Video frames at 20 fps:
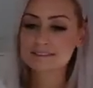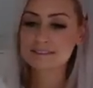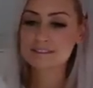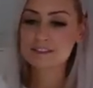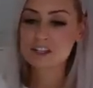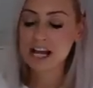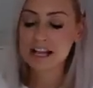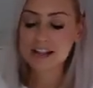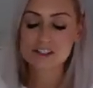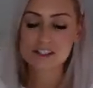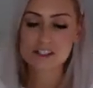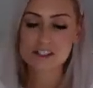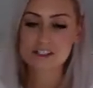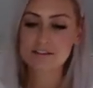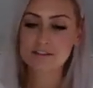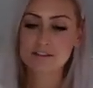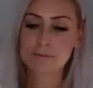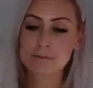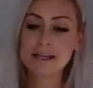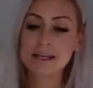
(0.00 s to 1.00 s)
challenges
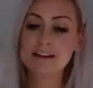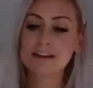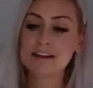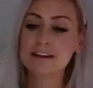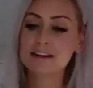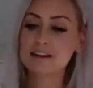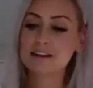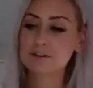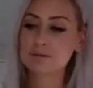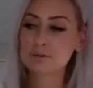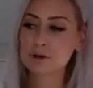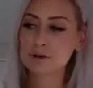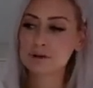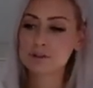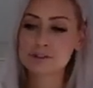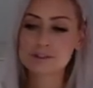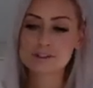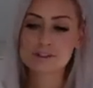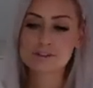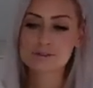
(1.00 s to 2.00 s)
for me
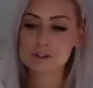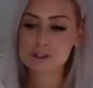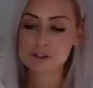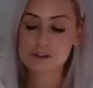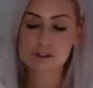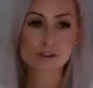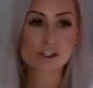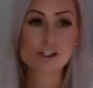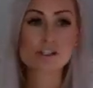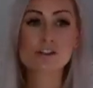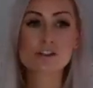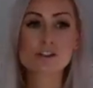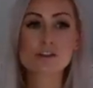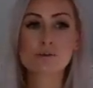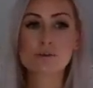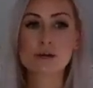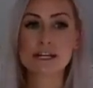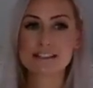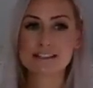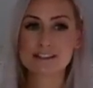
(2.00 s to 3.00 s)
arose just 2
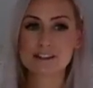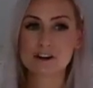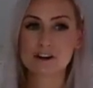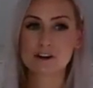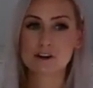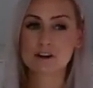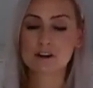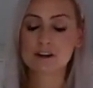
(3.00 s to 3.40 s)
weeks ago.